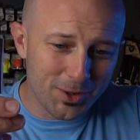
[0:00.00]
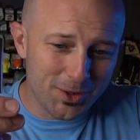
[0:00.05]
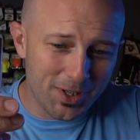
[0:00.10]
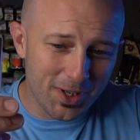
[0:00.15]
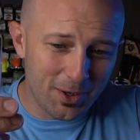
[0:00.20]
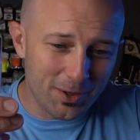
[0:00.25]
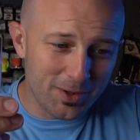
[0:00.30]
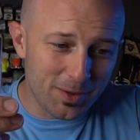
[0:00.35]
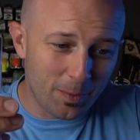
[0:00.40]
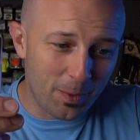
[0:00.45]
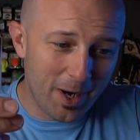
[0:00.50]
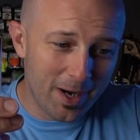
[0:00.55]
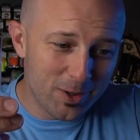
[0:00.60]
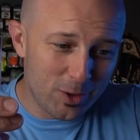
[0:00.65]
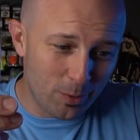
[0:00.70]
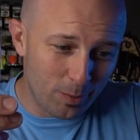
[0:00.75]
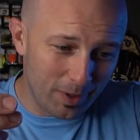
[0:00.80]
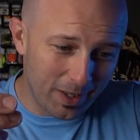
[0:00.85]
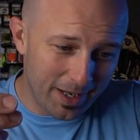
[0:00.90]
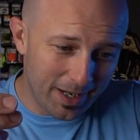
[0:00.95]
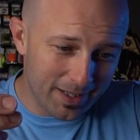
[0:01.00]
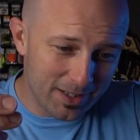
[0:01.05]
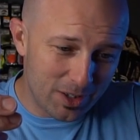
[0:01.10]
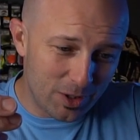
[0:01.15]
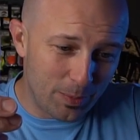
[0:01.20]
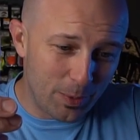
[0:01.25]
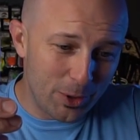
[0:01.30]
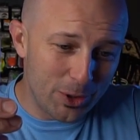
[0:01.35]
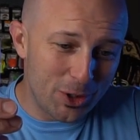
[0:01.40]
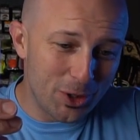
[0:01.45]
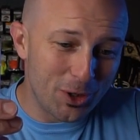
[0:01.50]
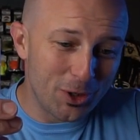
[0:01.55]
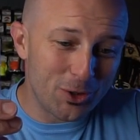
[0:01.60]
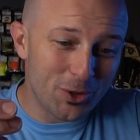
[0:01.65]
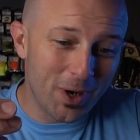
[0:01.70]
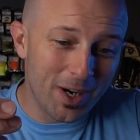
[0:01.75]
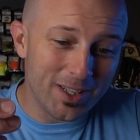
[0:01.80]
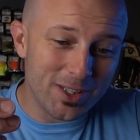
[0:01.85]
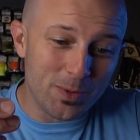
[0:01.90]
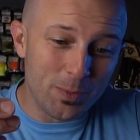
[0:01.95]
sent you some razor blades to push you to
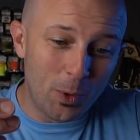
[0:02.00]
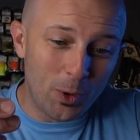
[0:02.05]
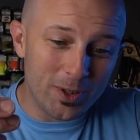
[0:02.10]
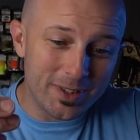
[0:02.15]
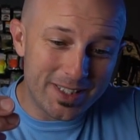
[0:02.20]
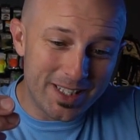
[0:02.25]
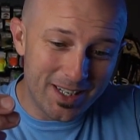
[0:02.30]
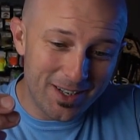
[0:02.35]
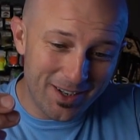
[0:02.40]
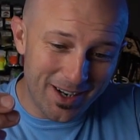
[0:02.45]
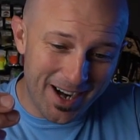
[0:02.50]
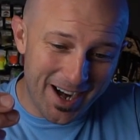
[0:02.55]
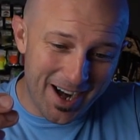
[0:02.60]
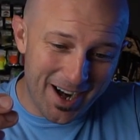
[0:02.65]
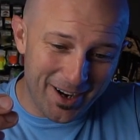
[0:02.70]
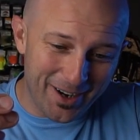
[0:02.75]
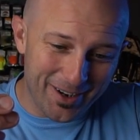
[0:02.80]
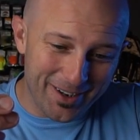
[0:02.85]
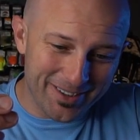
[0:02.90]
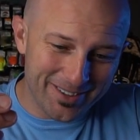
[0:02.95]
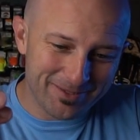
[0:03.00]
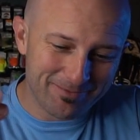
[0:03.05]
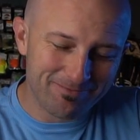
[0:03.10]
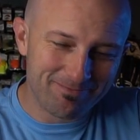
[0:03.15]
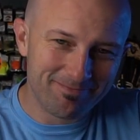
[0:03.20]
try some more deer hair.